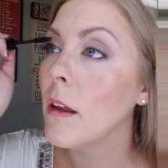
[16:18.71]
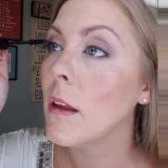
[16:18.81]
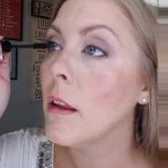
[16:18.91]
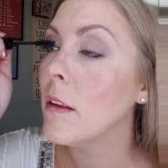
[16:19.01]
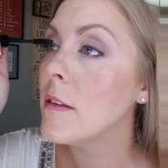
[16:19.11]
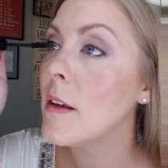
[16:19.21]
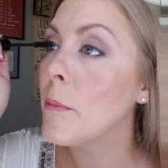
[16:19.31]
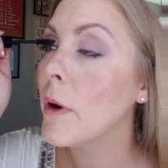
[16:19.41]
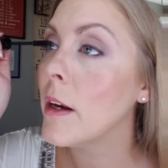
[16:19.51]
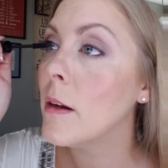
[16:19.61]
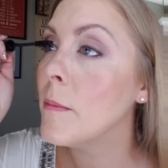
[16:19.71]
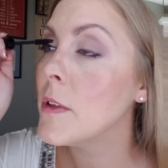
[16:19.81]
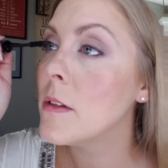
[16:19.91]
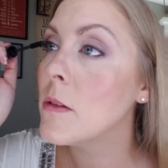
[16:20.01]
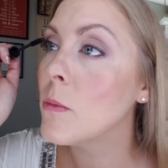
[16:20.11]
And separate them.
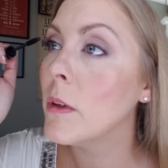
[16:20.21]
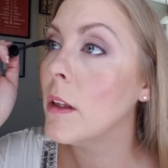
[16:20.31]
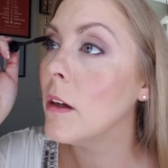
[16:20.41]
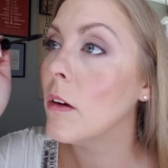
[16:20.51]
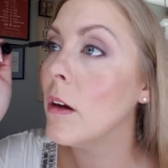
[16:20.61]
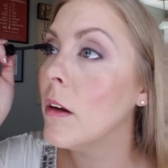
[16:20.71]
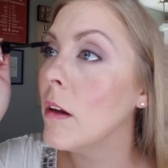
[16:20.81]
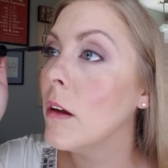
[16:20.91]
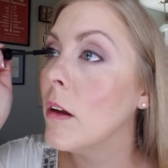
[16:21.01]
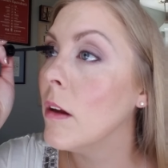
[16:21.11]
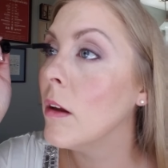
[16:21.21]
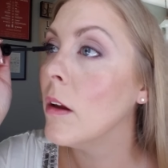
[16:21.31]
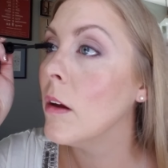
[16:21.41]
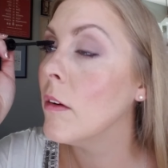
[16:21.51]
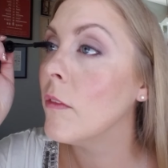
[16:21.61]
This is really good
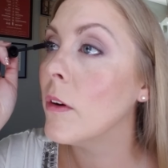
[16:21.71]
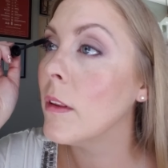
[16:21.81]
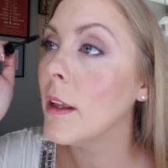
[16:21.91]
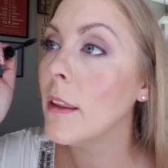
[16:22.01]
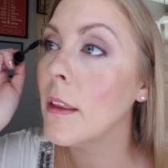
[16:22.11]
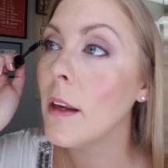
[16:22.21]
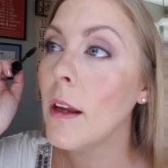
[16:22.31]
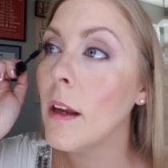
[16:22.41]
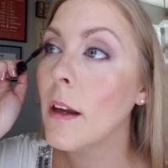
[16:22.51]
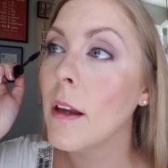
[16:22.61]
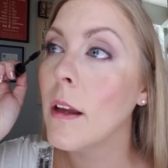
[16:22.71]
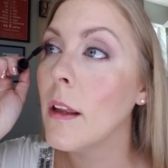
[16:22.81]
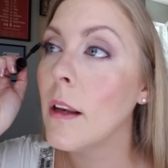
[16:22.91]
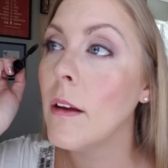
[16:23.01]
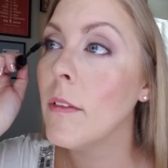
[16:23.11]
for lengthening
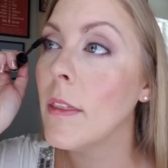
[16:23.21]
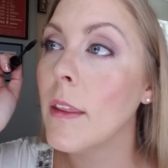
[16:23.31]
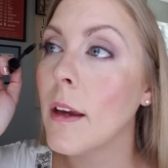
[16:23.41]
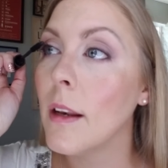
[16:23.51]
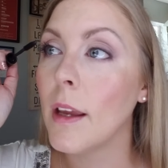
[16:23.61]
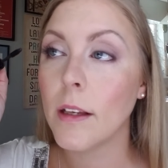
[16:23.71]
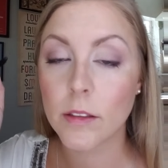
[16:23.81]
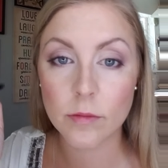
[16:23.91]
and even thickening.